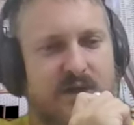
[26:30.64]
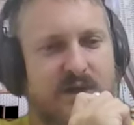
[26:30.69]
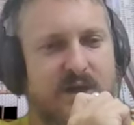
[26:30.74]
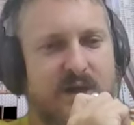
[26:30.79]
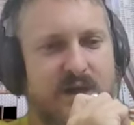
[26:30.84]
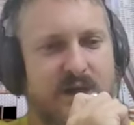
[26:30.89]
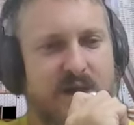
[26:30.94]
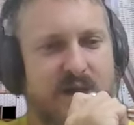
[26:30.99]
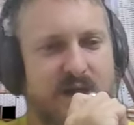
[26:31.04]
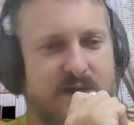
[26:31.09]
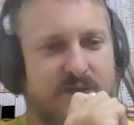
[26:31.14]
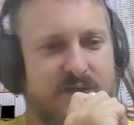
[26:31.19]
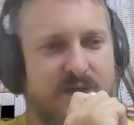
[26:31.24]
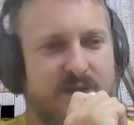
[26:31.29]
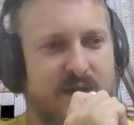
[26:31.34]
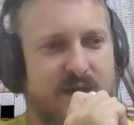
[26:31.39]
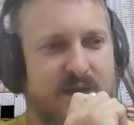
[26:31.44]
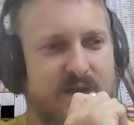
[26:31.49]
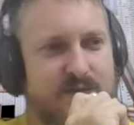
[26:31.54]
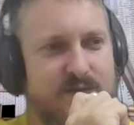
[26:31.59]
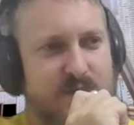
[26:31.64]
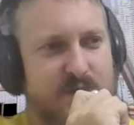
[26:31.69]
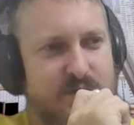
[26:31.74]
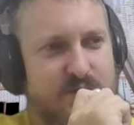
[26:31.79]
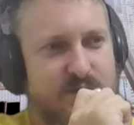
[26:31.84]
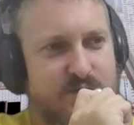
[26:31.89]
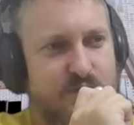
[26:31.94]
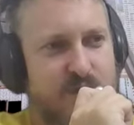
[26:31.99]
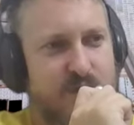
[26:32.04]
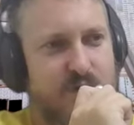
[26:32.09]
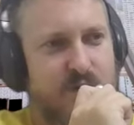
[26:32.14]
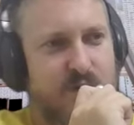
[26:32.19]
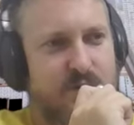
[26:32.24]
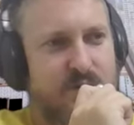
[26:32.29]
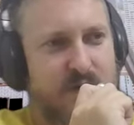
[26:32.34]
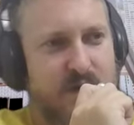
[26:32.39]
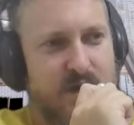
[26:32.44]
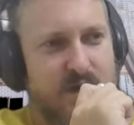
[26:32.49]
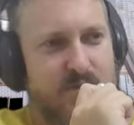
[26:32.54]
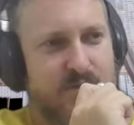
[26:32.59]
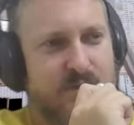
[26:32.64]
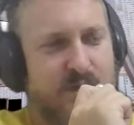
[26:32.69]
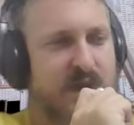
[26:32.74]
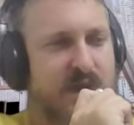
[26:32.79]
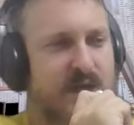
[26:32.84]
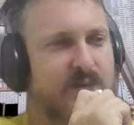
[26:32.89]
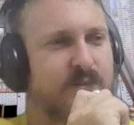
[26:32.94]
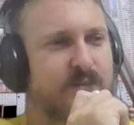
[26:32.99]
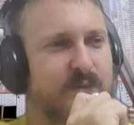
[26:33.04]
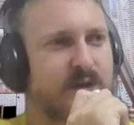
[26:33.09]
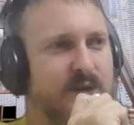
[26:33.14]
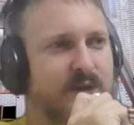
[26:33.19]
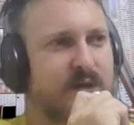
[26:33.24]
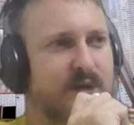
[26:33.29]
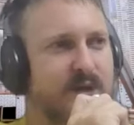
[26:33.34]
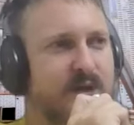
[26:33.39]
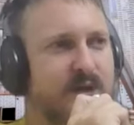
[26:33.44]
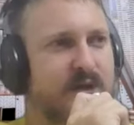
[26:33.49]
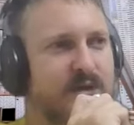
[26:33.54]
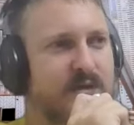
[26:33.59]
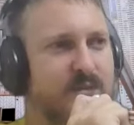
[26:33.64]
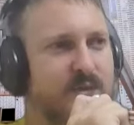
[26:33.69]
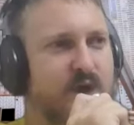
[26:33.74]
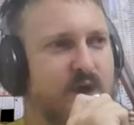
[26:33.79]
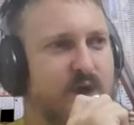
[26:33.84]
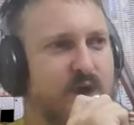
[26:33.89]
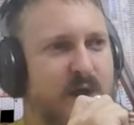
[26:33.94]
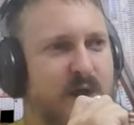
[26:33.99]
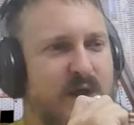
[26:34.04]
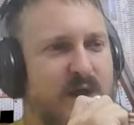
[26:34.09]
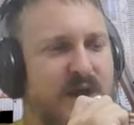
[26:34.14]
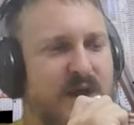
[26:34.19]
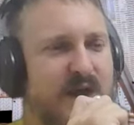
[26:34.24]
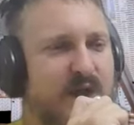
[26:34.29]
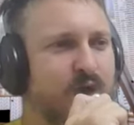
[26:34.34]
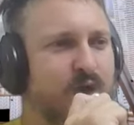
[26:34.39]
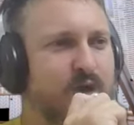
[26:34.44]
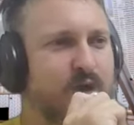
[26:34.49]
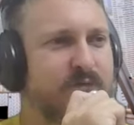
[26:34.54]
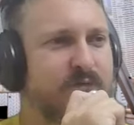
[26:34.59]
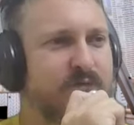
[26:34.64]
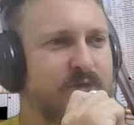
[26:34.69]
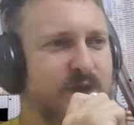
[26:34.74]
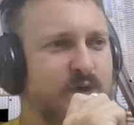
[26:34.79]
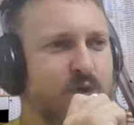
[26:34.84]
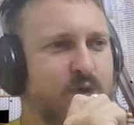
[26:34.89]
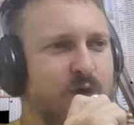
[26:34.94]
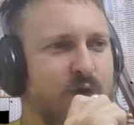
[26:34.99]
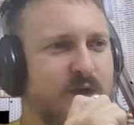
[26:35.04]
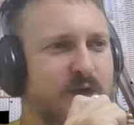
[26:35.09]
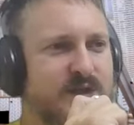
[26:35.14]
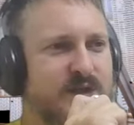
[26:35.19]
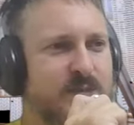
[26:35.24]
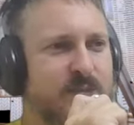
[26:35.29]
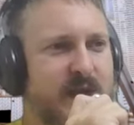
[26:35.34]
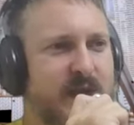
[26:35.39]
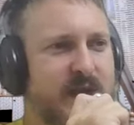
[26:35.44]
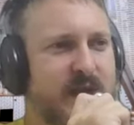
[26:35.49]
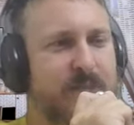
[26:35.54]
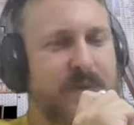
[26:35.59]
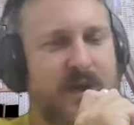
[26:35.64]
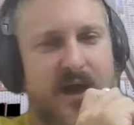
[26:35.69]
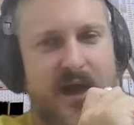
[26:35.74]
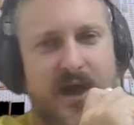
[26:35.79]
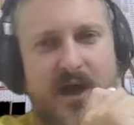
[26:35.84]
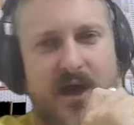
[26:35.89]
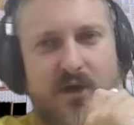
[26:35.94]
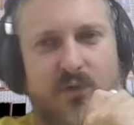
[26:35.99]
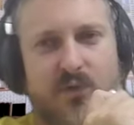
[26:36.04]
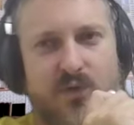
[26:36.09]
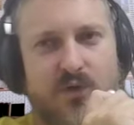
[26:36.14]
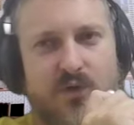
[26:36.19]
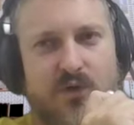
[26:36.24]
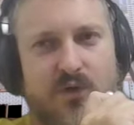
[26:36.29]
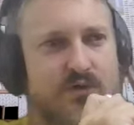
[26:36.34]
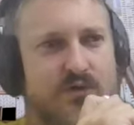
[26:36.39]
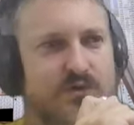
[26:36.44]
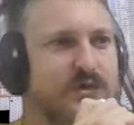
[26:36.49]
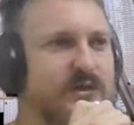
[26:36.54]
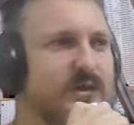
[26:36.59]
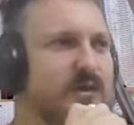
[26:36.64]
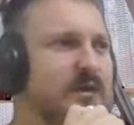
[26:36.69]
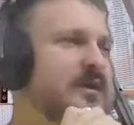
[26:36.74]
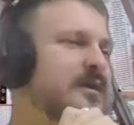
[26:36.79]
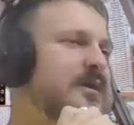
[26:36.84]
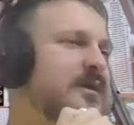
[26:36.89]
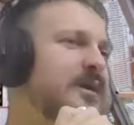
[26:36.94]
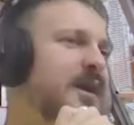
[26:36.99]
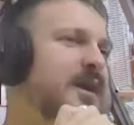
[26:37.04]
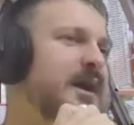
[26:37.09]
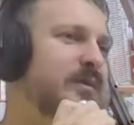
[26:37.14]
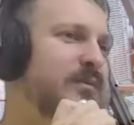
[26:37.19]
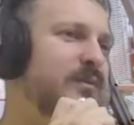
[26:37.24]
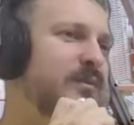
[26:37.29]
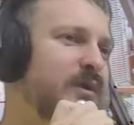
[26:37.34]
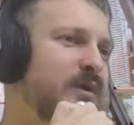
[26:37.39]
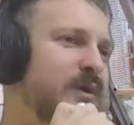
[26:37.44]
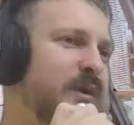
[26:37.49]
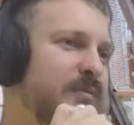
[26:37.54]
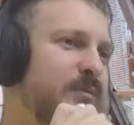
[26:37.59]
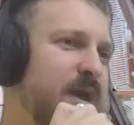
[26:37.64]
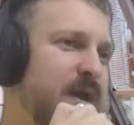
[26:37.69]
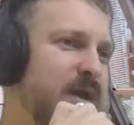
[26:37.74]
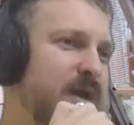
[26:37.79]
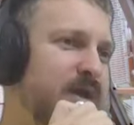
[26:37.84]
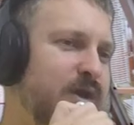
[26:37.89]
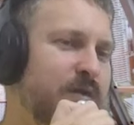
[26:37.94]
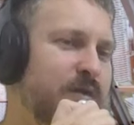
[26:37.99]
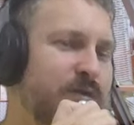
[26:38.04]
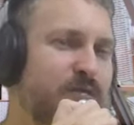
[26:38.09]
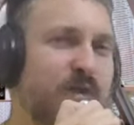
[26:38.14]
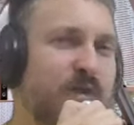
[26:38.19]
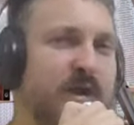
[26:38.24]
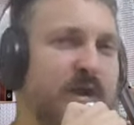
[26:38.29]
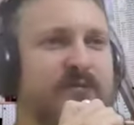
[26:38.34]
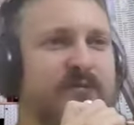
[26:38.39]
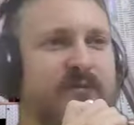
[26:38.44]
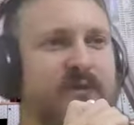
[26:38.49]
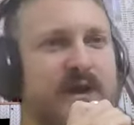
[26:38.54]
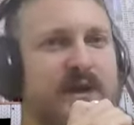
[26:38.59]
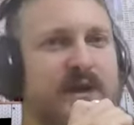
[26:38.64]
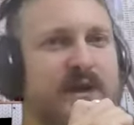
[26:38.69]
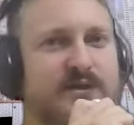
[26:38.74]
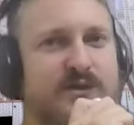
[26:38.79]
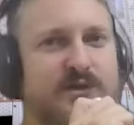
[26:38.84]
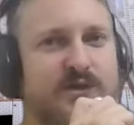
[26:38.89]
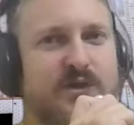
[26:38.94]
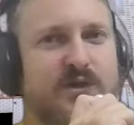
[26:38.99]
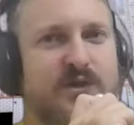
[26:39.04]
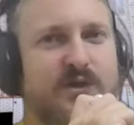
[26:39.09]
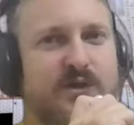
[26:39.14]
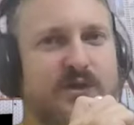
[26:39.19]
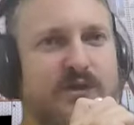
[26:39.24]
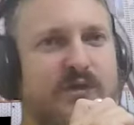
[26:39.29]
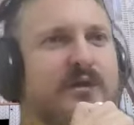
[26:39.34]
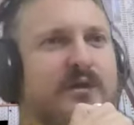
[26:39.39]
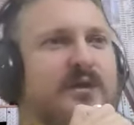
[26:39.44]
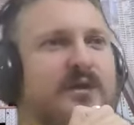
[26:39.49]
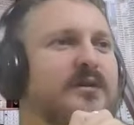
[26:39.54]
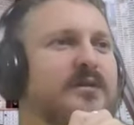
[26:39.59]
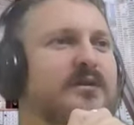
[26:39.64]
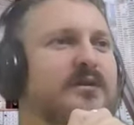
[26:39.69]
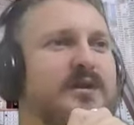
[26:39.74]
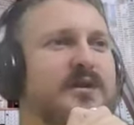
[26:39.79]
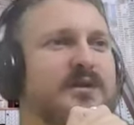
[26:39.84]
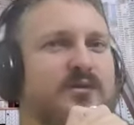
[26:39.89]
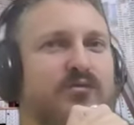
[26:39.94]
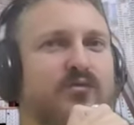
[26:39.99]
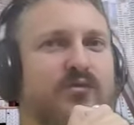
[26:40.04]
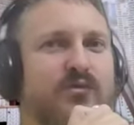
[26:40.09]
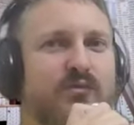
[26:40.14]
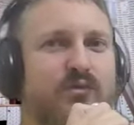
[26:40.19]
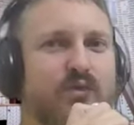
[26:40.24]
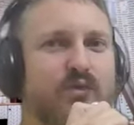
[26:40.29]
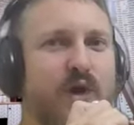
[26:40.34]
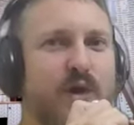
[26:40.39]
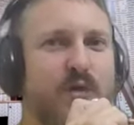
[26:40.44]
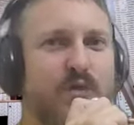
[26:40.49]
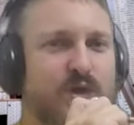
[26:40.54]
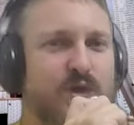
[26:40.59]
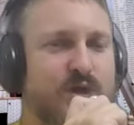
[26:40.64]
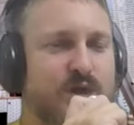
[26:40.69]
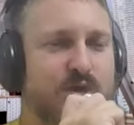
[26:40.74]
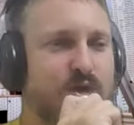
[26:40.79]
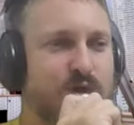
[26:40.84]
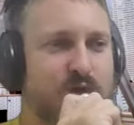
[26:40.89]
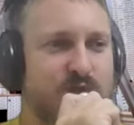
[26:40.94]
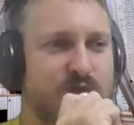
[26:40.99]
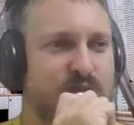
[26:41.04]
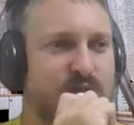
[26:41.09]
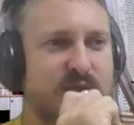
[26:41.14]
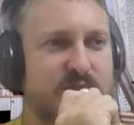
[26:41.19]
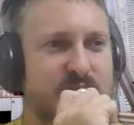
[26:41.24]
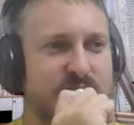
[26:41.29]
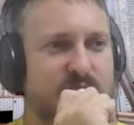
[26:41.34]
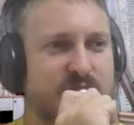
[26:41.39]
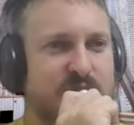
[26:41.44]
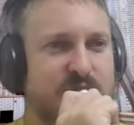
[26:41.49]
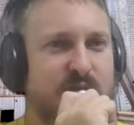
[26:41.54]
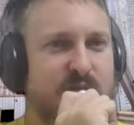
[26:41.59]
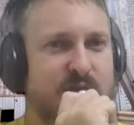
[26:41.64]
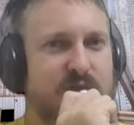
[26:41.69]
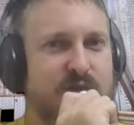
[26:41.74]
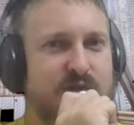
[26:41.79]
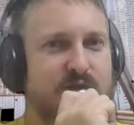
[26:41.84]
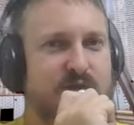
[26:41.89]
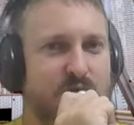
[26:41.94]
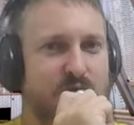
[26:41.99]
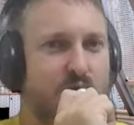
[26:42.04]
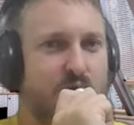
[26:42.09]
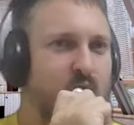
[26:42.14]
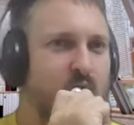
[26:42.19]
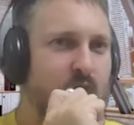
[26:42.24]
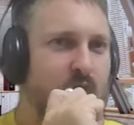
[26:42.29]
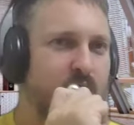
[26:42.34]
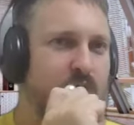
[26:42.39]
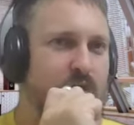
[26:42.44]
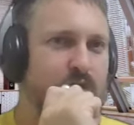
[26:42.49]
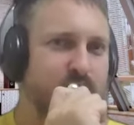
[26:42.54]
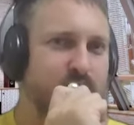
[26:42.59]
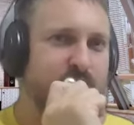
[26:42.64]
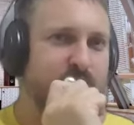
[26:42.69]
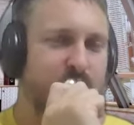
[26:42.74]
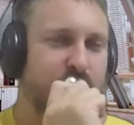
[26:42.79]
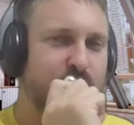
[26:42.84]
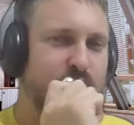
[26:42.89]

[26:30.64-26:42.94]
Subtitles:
That's where I'm keeping it at the moment. I get a lot of inquiries about power walls. I'm like, man, you got three phase, so doesn't why would you not just get Sigenergy? Oh, because I've heard